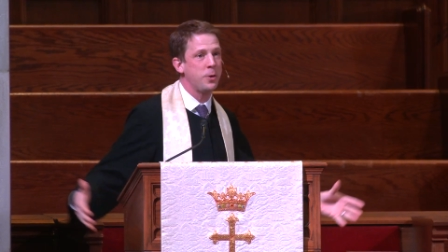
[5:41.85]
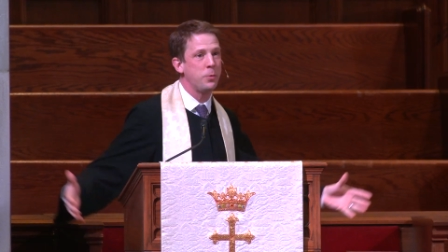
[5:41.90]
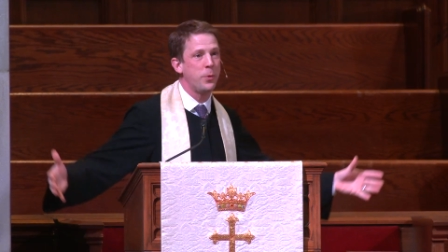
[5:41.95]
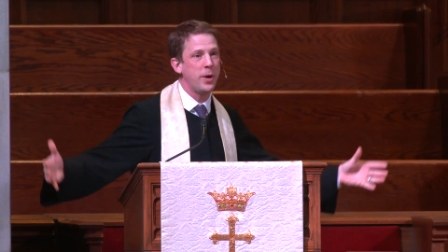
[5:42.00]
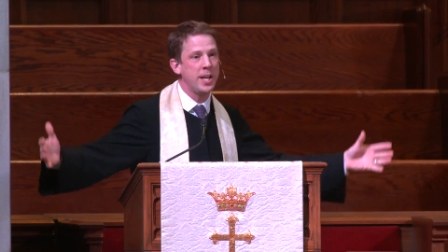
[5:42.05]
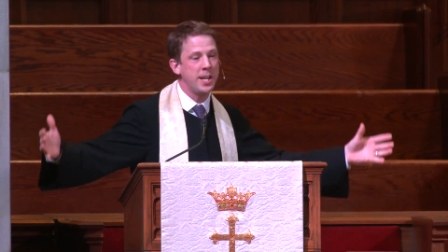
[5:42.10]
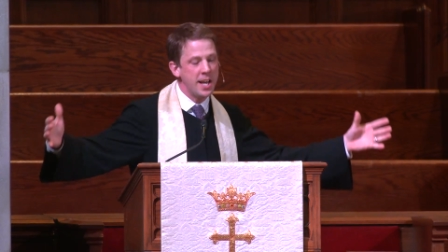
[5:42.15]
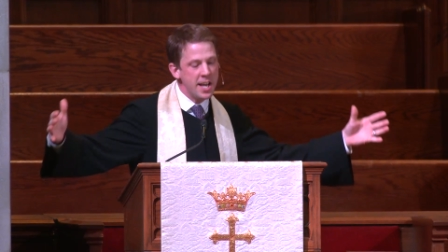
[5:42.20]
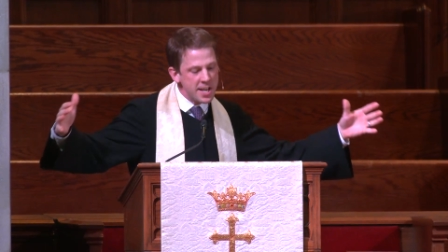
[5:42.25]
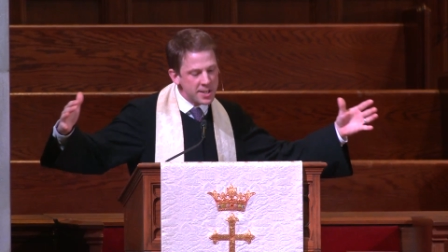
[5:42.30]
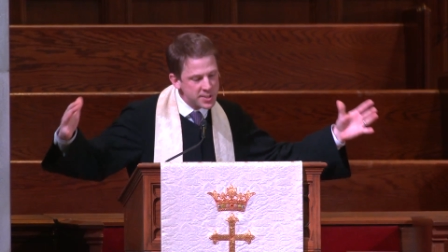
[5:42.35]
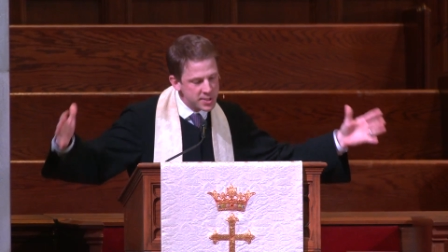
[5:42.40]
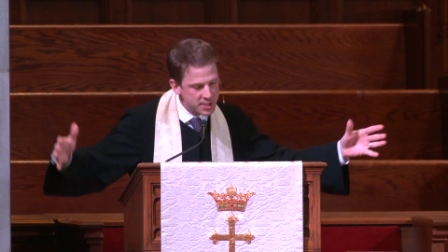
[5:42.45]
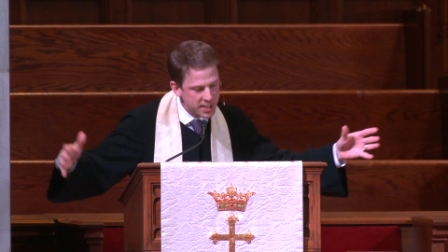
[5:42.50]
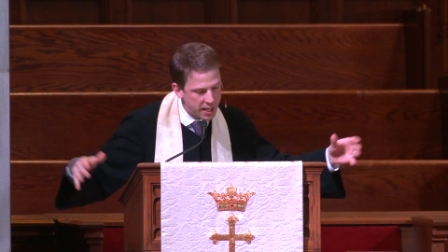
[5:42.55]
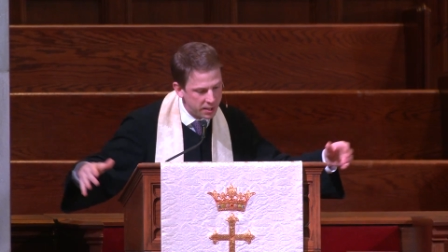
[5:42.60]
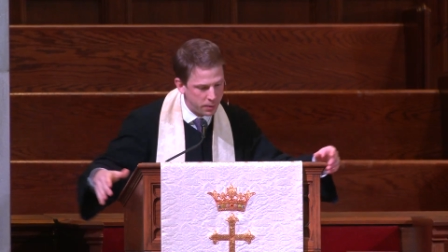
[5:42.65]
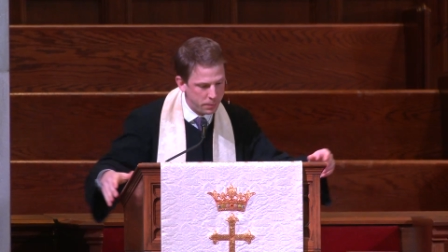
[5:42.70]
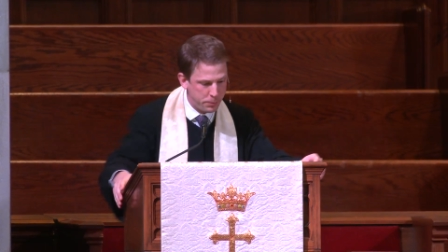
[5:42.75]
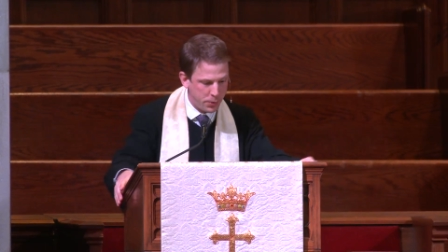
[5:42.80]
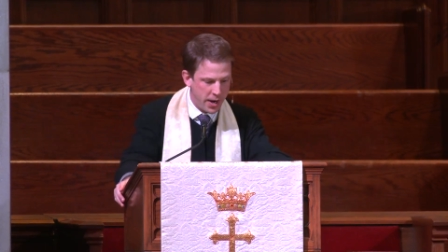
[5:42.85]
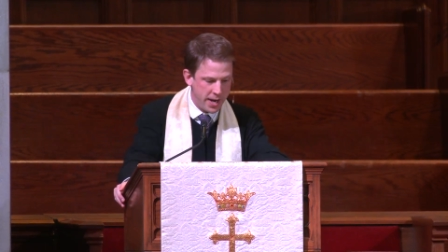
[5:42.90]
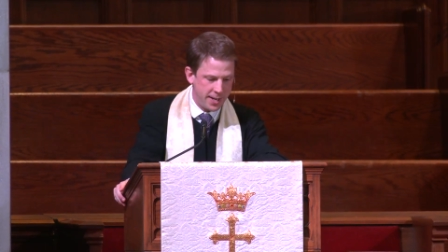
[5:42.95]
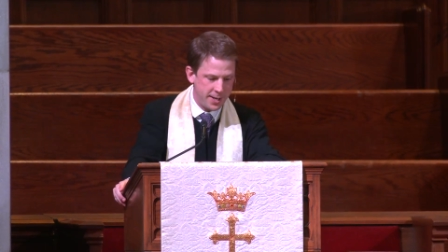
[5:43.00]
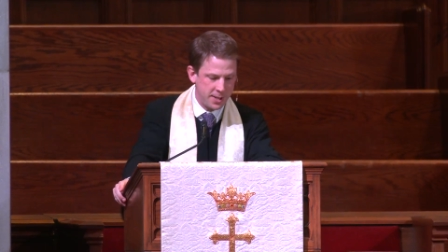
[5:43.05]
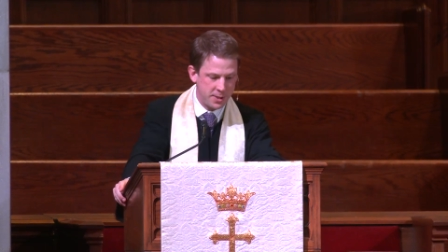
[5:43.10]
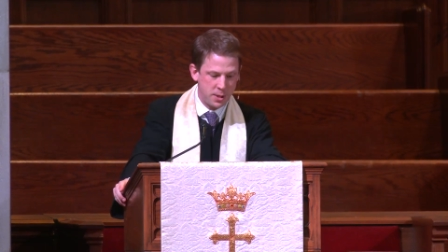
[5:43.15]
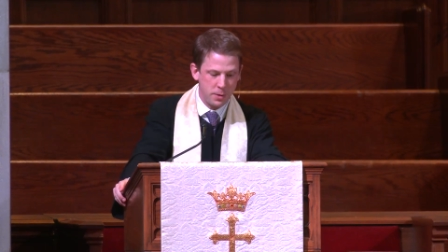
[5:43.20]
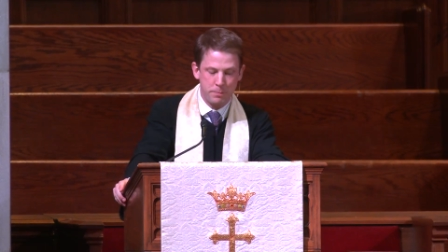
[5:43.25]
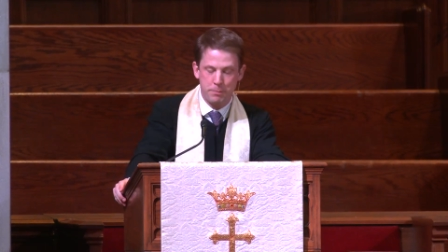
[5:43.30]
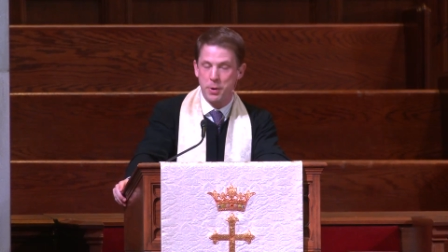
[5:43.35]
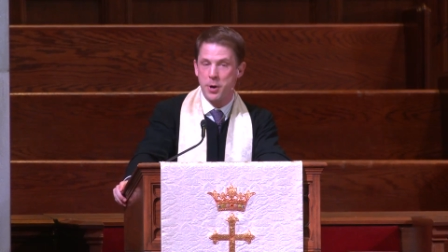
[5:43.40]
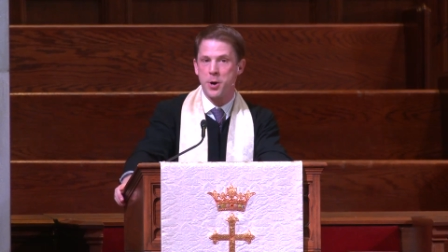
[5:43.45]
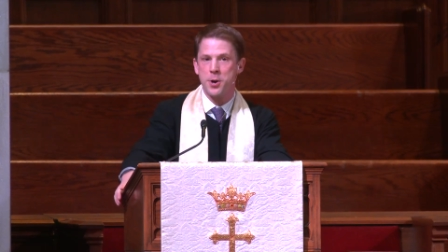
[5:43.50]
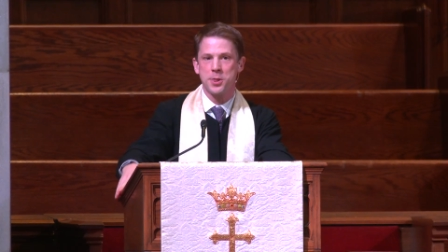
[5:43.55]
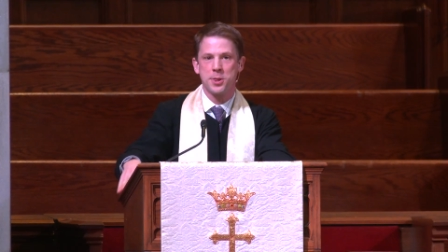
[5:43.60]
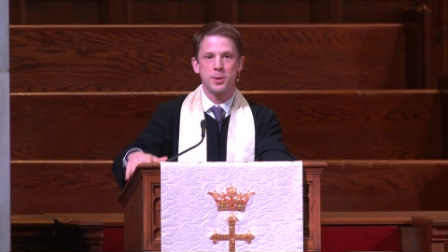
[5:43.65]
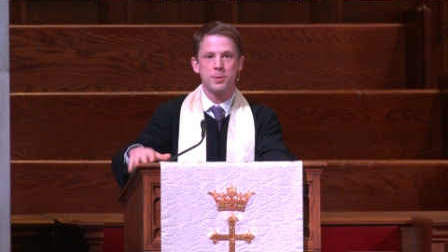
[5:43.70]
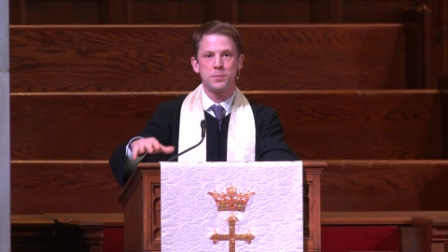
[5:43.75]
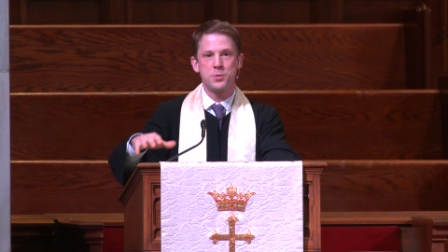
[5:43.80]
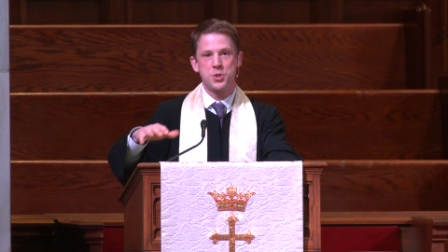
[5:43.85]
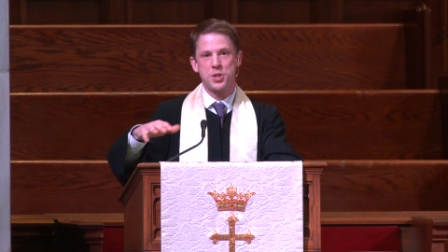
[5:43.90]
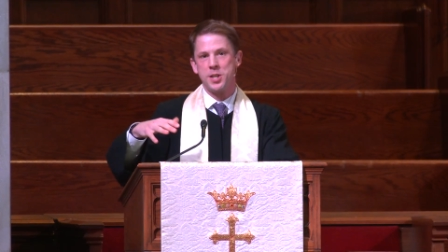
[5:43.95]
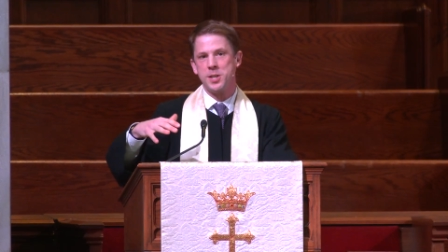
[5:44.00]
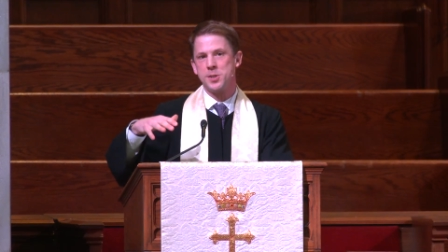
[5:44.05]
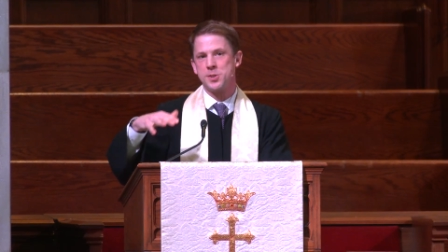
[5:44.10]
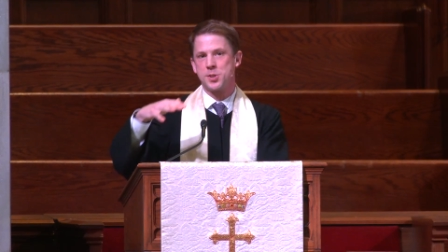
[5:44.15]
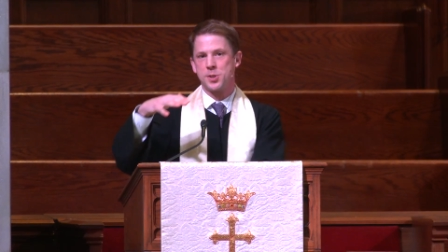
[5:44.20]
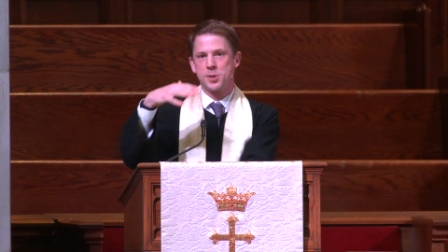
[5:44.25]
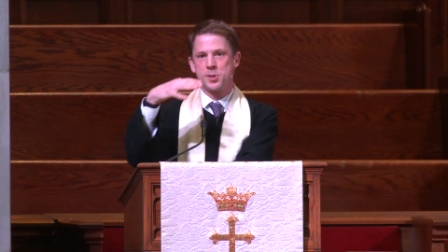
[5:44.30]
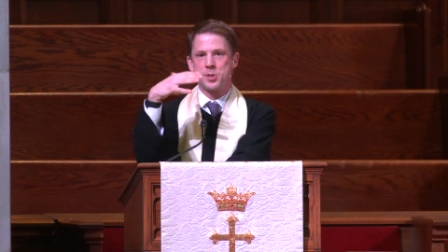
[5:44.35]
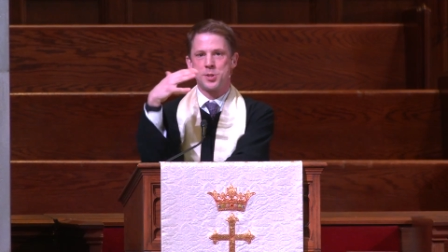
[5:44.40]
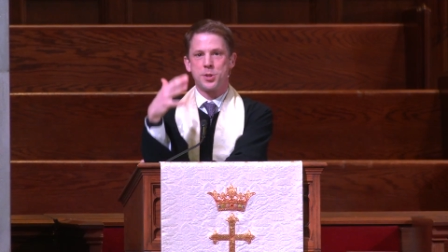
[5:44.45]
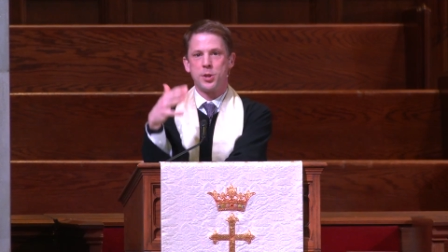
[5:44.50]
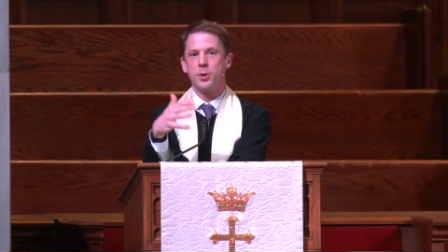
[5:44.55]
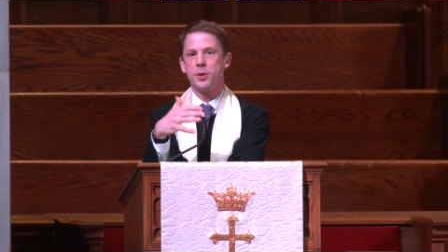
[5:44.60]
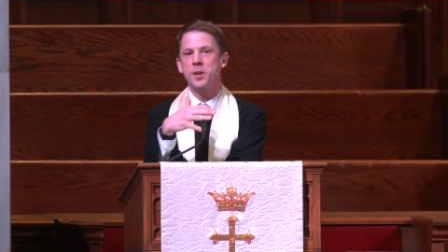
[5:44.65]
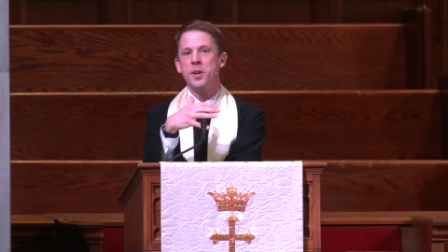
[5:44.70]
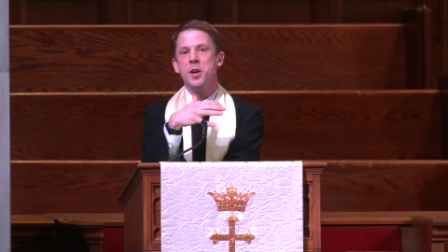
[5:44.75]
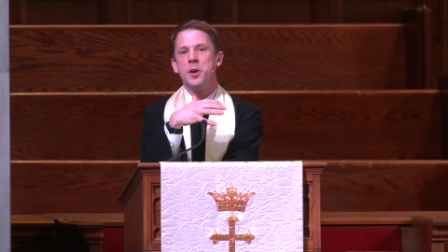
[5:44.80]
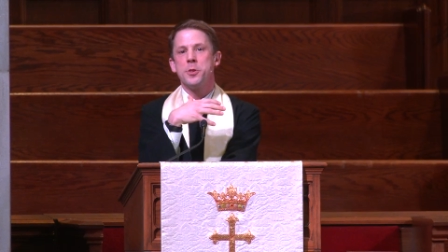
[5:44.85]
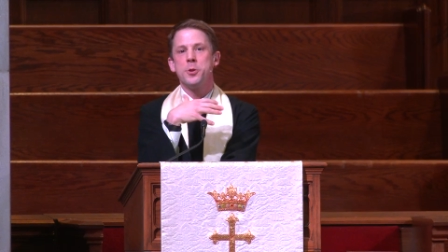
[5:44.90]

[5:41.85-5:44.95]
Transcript: we celebrated the birth of Jesus, the,